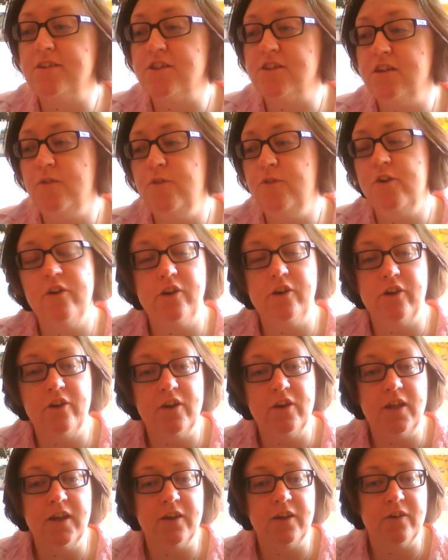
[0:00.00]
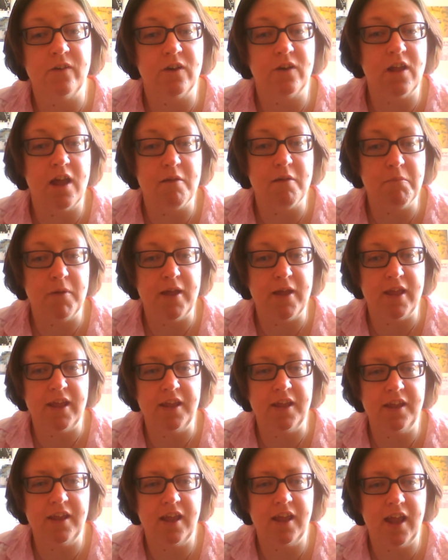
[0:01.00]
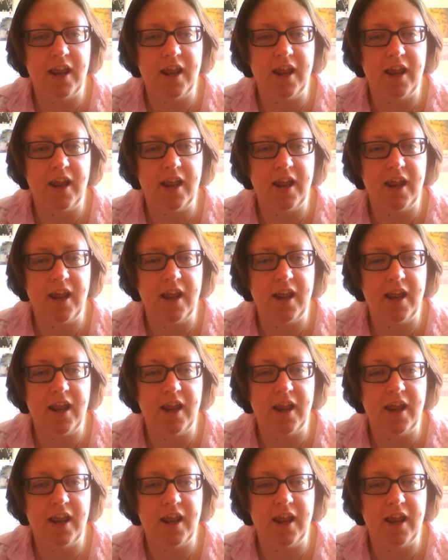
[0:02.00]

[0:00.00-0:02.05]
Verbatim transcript: So if you're a girly girl like me